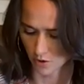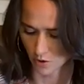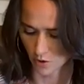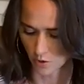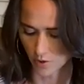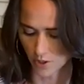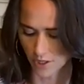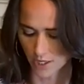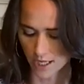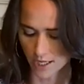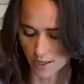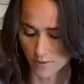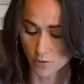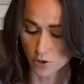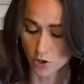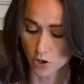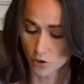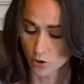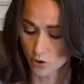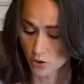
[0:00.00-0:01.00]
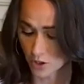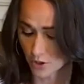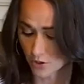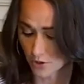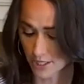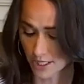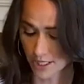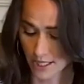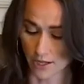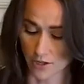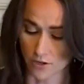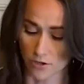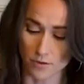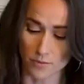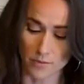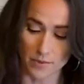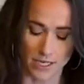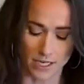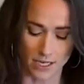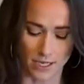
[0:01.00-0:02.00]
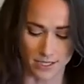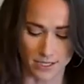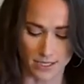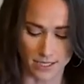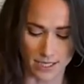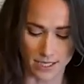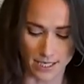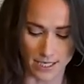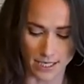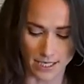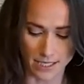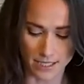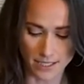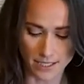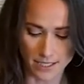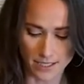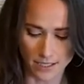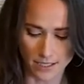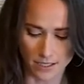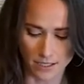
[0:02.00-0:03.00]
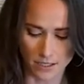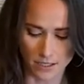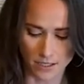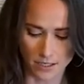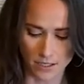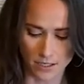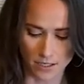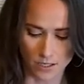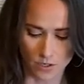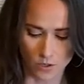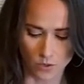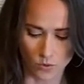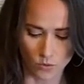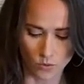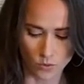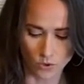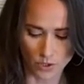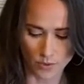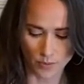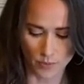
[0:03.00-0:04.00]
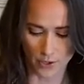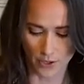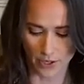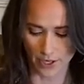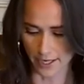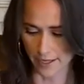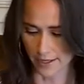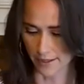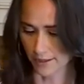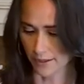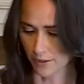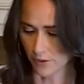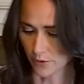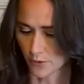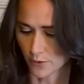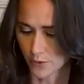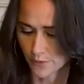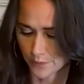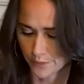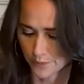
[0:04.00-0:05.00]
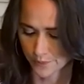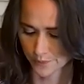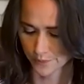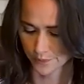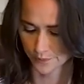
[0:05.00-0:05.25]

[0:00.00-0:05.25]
You don't want to get them too close together because these will spread a little.